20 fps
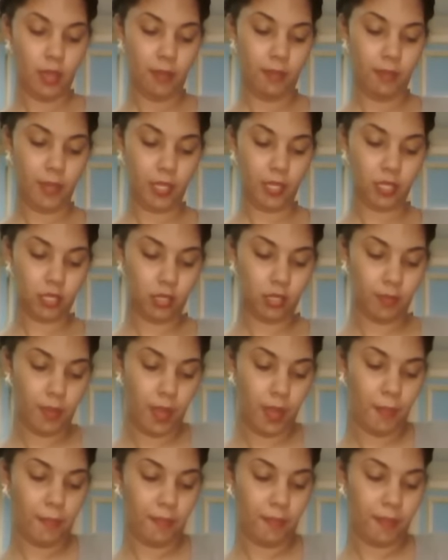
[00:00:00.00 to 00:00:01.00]
mix them
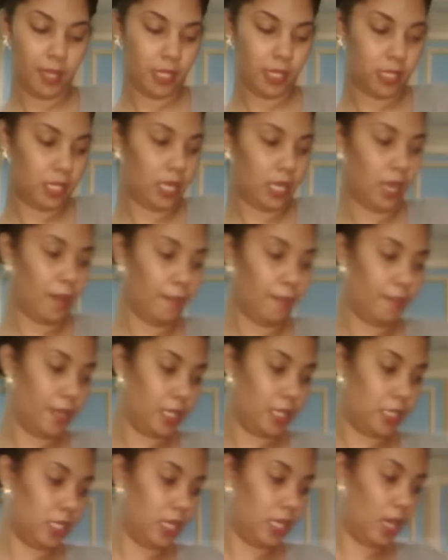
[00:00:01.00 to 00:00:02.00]
up, mix it up,
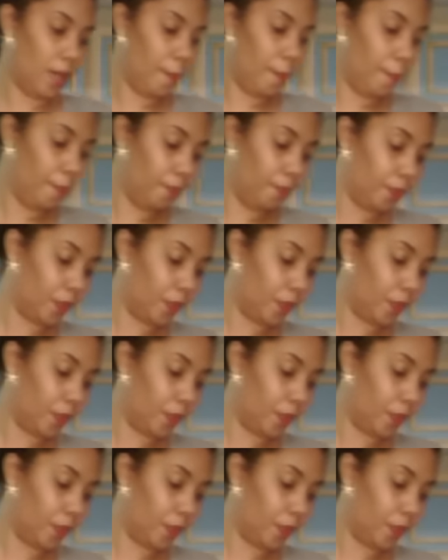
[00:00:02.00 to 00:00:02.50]
mix it up.